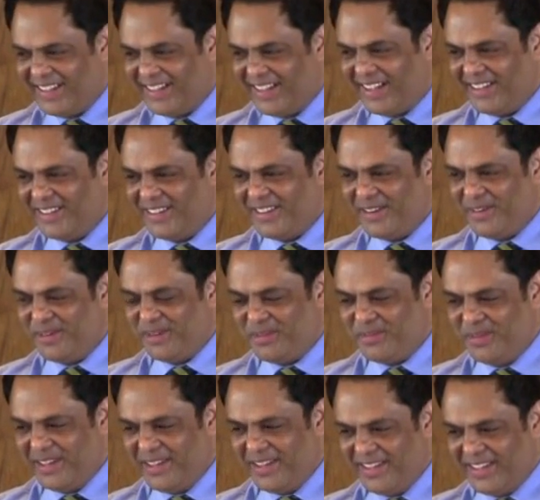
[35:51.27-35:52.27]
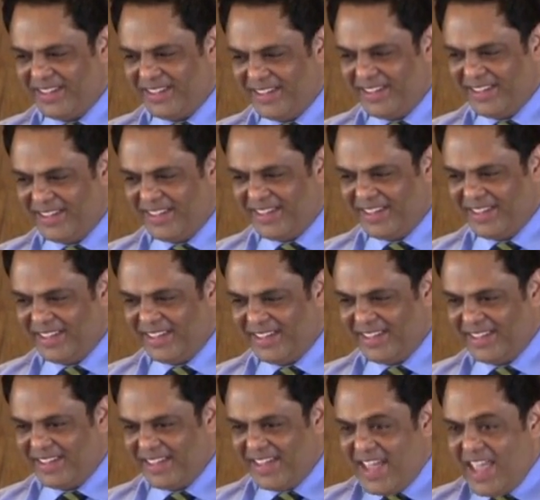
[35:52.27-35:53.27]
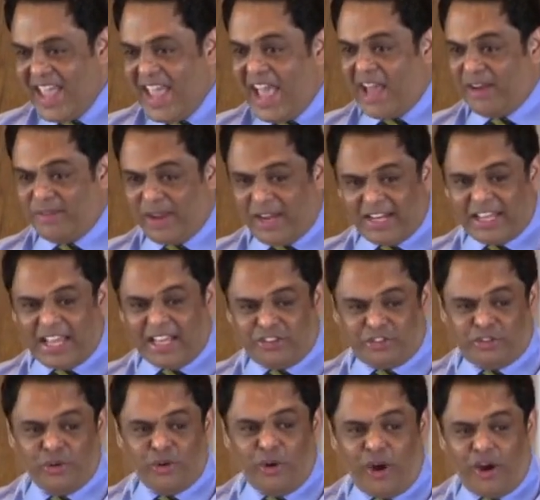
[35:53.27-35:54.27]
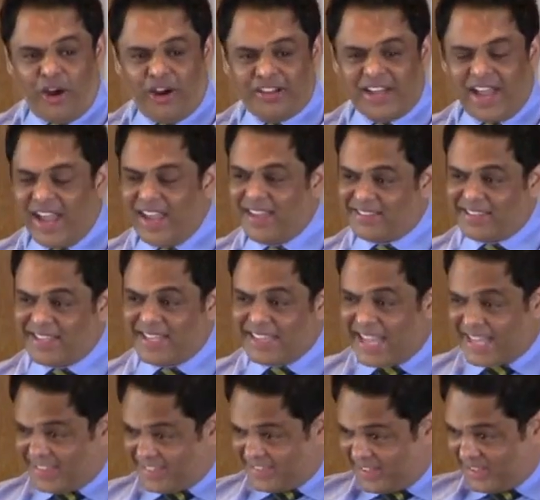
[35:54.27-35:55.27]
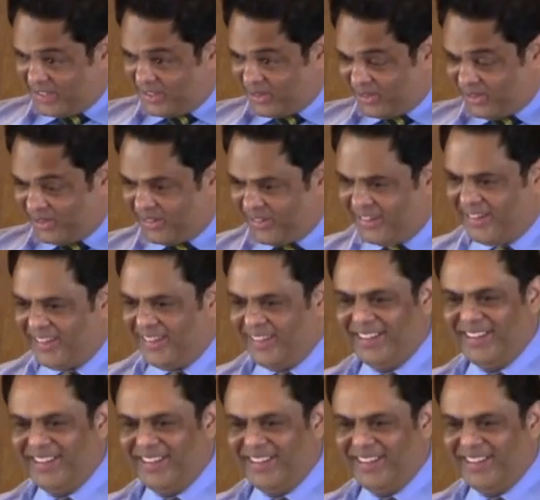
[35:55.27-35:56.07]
Are you here with me? And when it gets too hot, I say, that's the door.